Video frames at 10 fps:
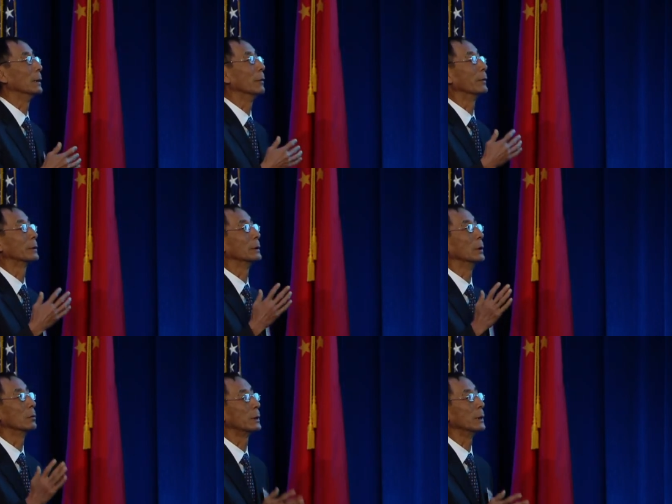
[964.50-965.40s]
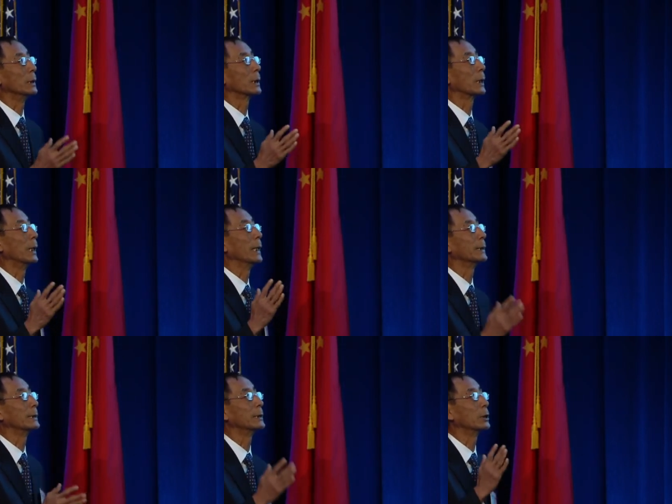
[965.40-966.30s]
There was no clear
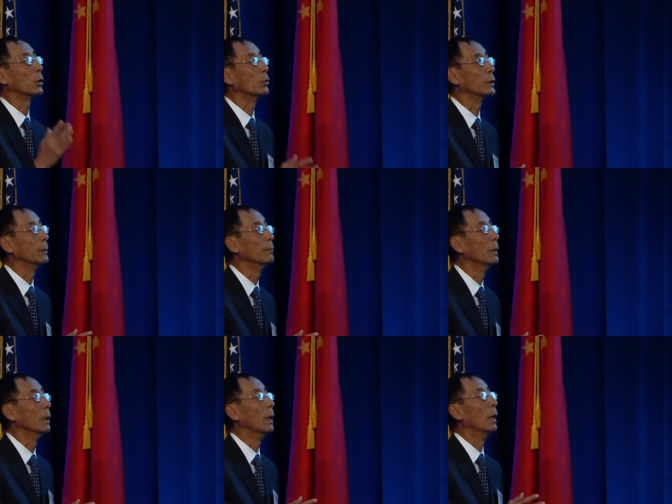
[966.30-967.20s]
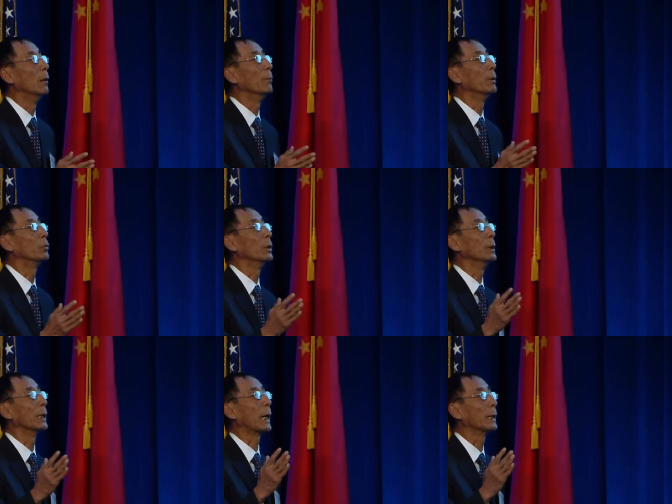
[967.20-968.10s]
distinction between
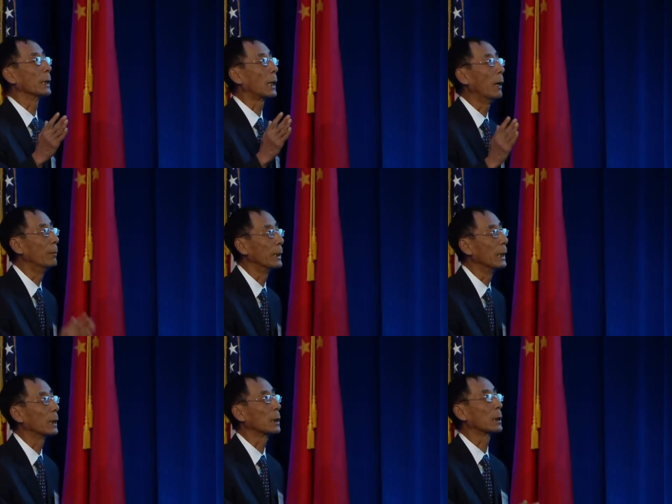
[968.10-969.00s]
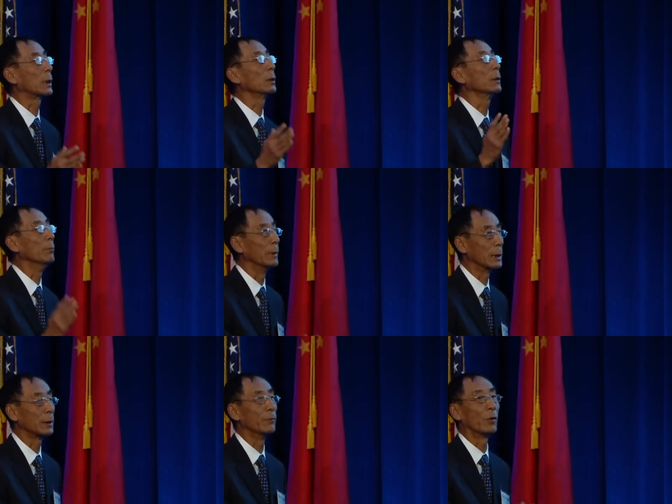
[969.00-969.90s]
the company got the
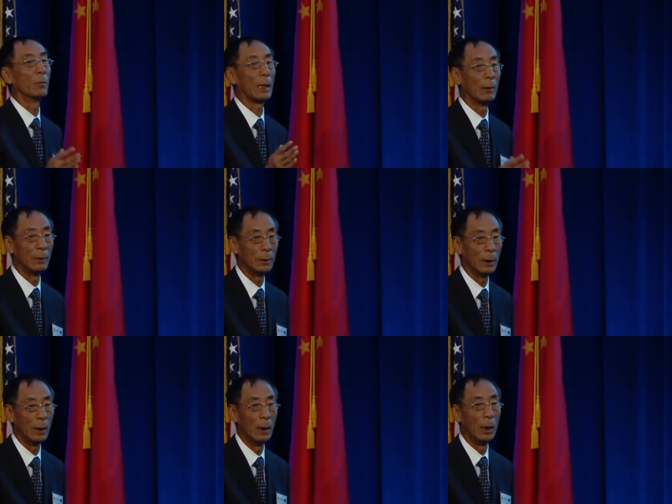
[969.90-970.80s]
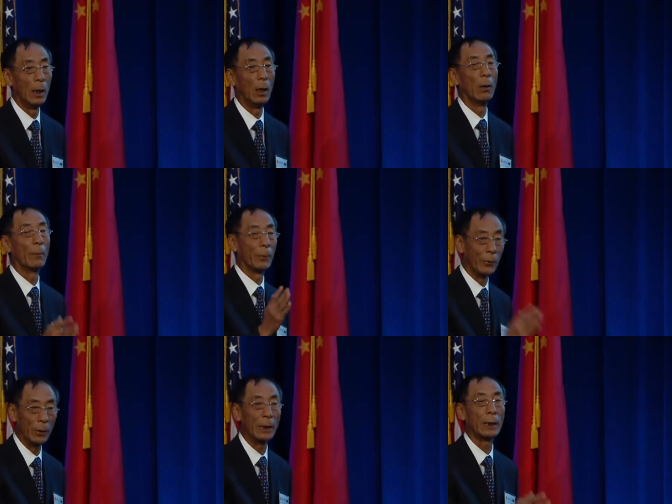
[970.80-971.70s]
mission from government or
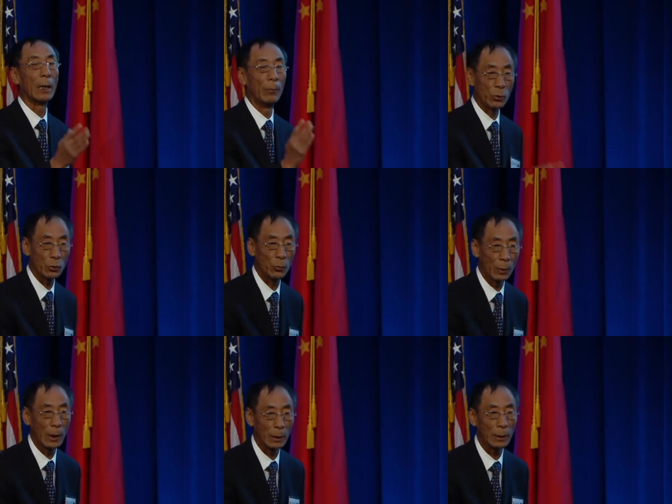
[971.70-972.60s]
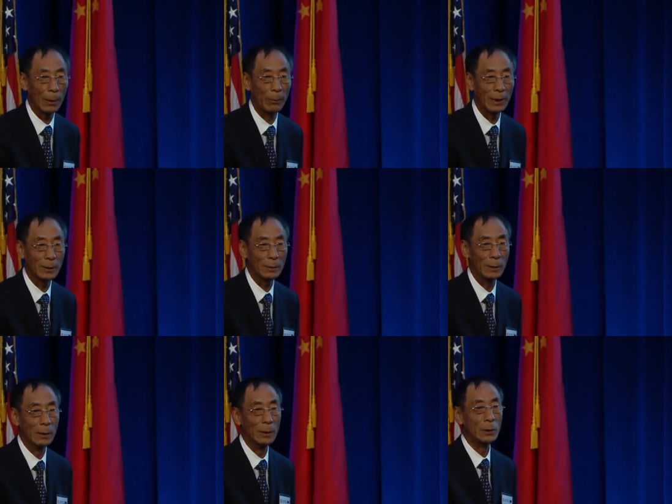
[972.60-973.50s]
purely commercial companies.
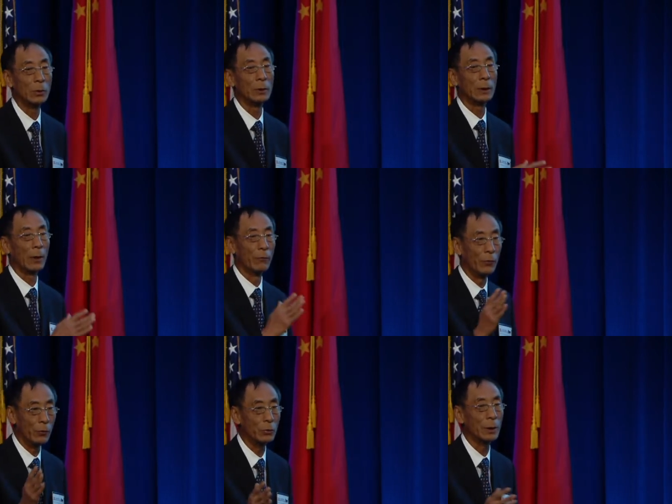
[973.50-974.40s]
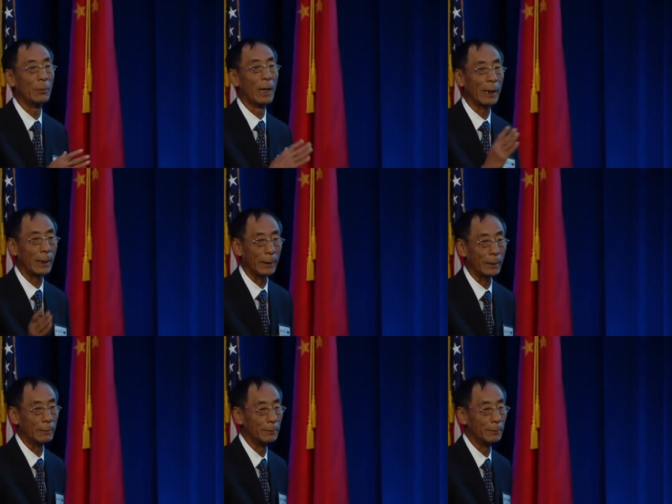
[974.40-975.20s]
So it confused the market.